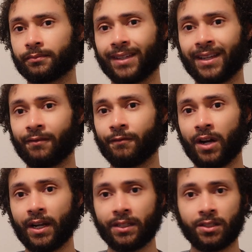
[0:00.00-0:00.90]

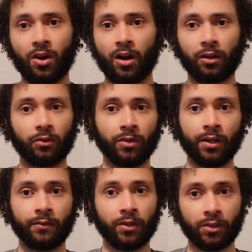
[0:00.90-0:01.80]
invite Doc
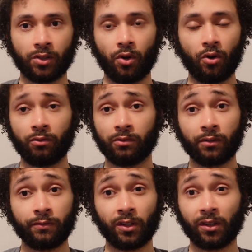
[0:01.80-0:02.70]
Rivers over
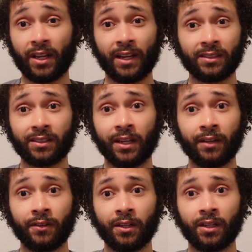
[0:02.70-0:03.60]
for
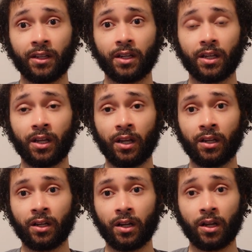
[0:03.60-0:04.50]
Thanksgiving
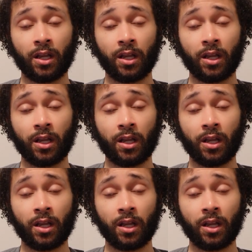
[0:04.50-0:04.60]
and